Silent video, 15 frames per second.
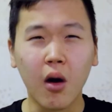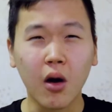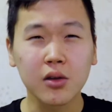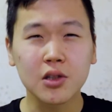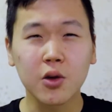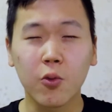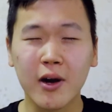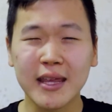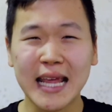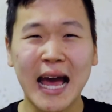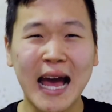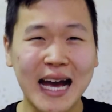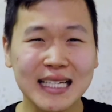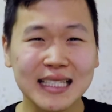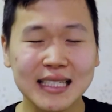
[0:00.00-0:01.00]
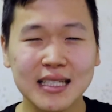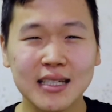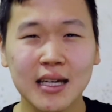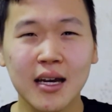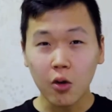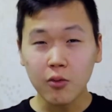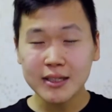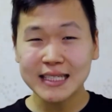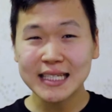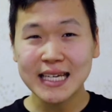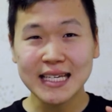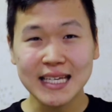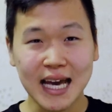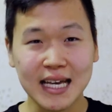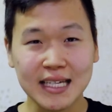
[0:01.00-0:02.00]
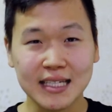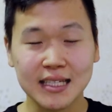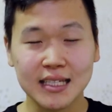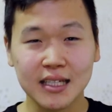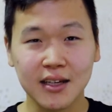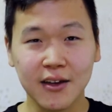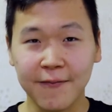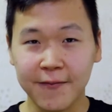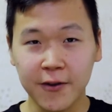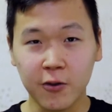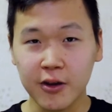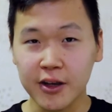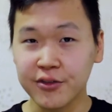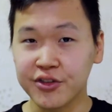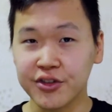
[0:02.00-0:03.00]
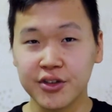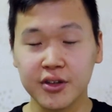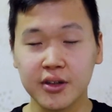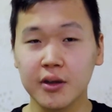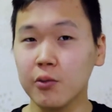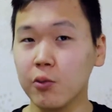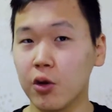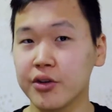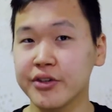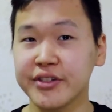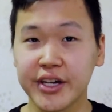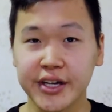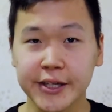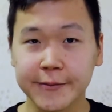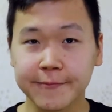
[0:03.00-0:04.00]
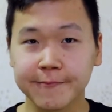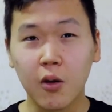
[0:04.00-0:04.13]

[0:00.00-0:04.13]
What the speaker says: also when asked, always say yes if you're interested in work-study.